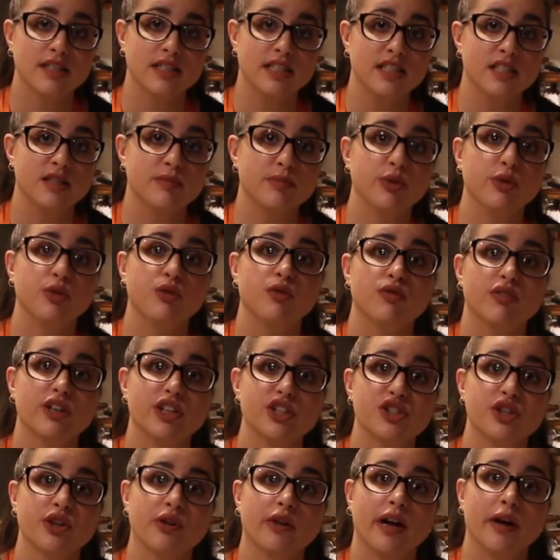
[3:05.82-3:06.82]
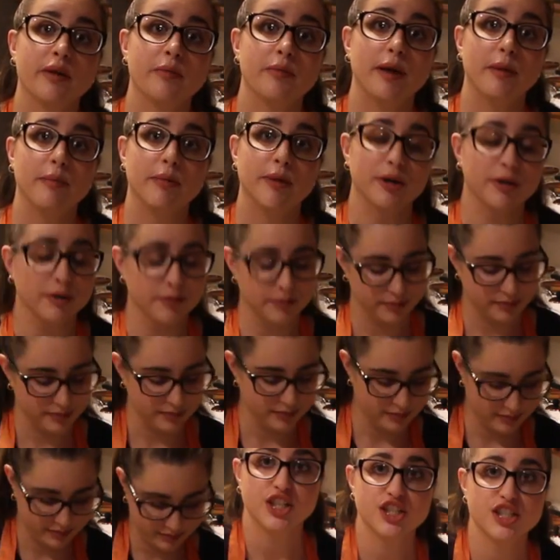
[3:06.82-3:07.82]
teaspoon freshly ground pepper.
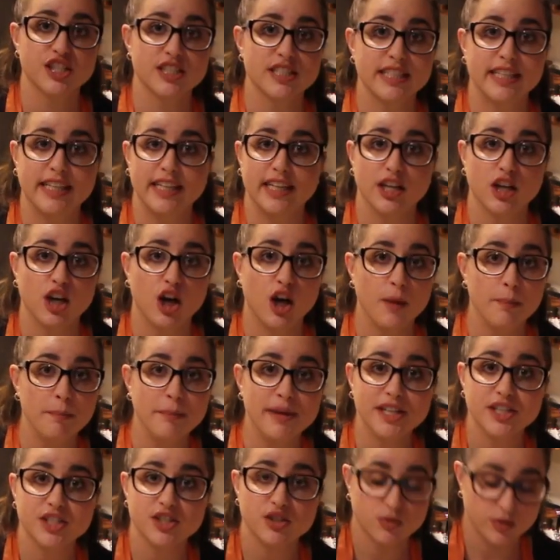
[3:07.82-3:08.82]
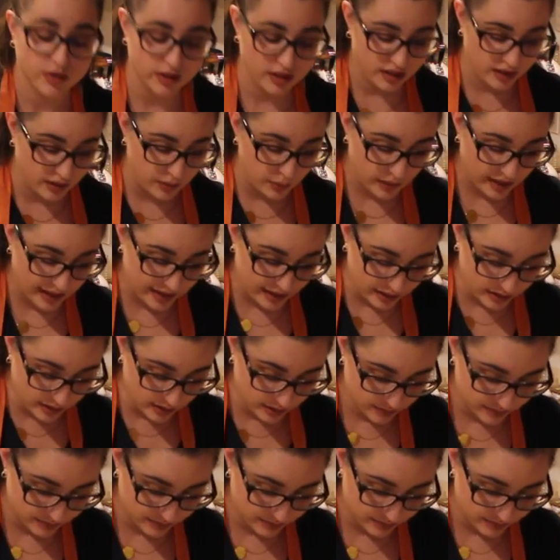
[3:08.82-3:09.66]
Just get it all mixed really well.